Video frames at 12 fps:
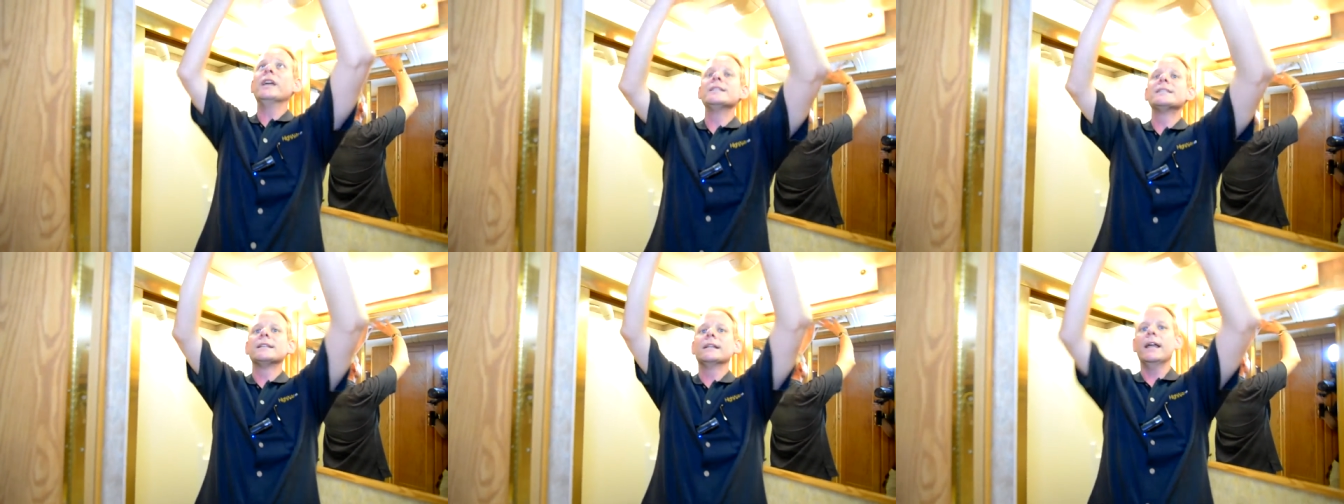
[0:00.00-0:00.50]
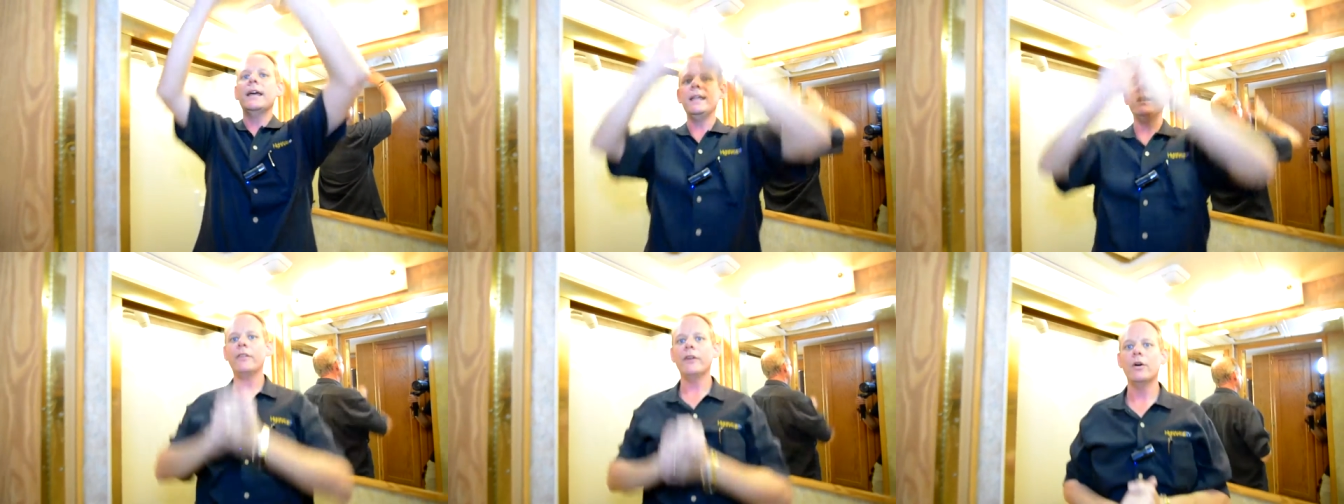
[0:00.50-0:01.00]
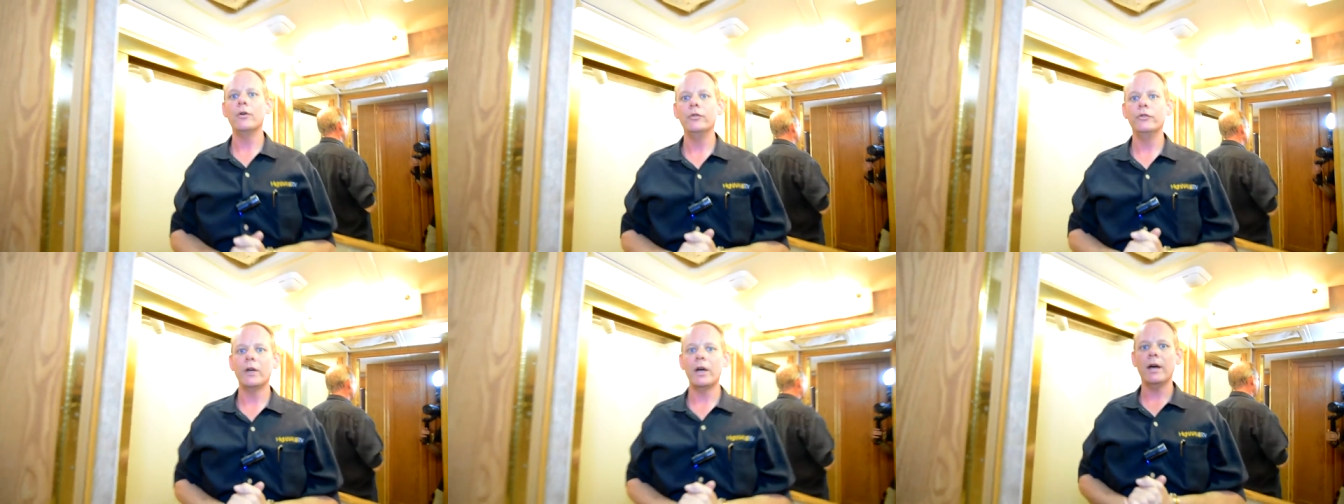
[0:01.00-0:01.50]
insulate
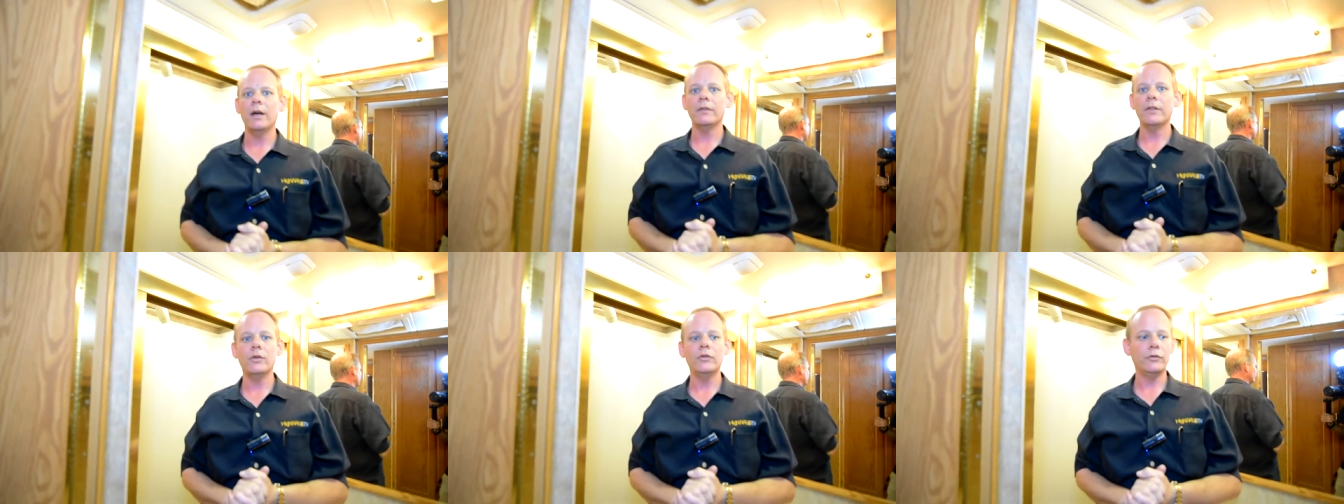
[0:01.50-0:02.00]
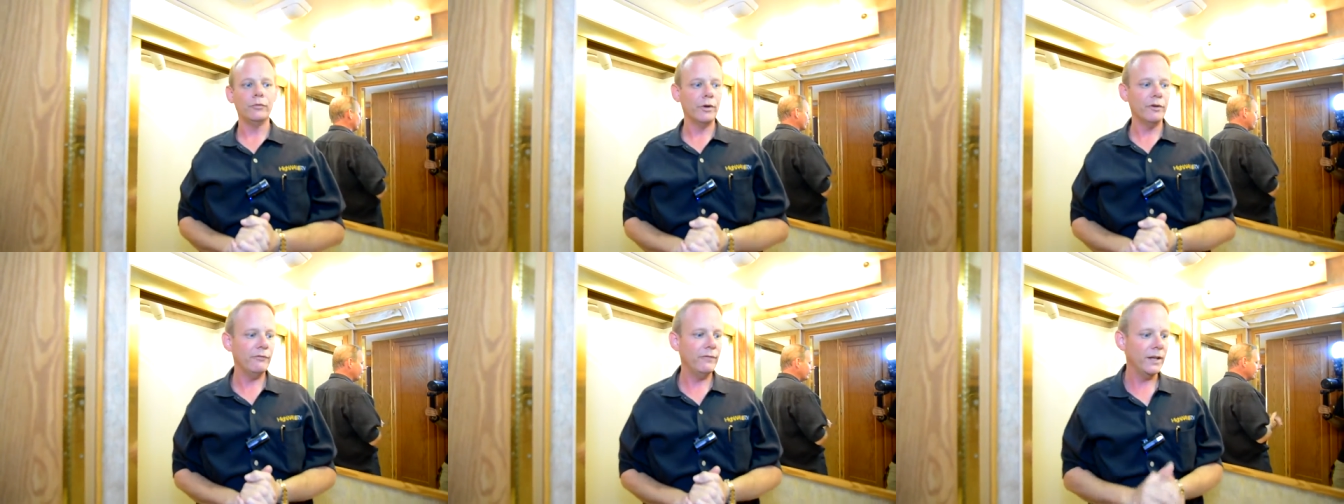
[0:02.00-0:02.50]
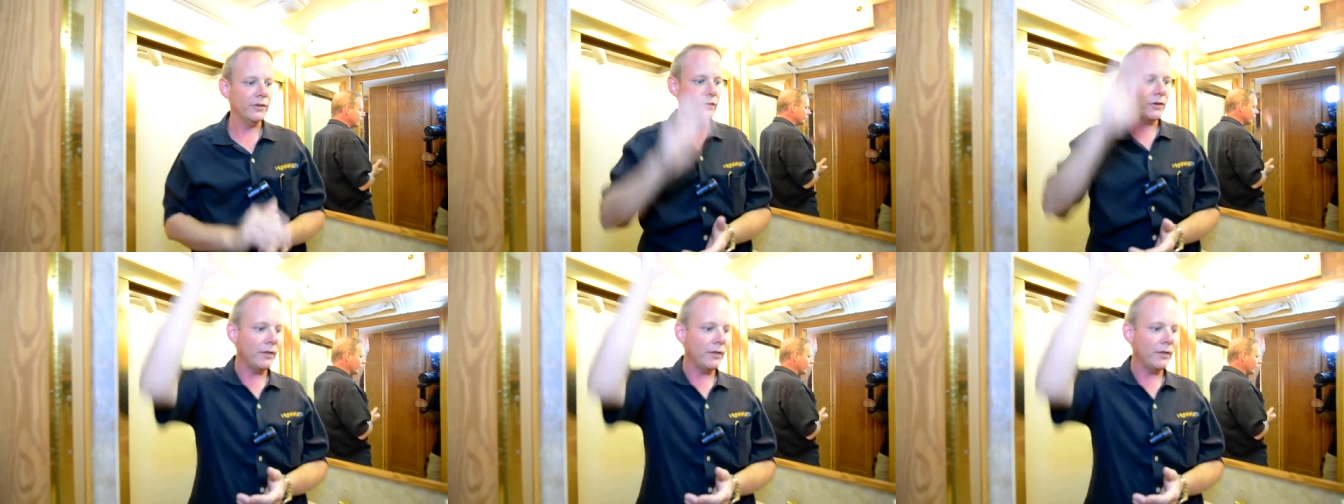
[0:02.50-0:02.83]
those, uh, those roof vents.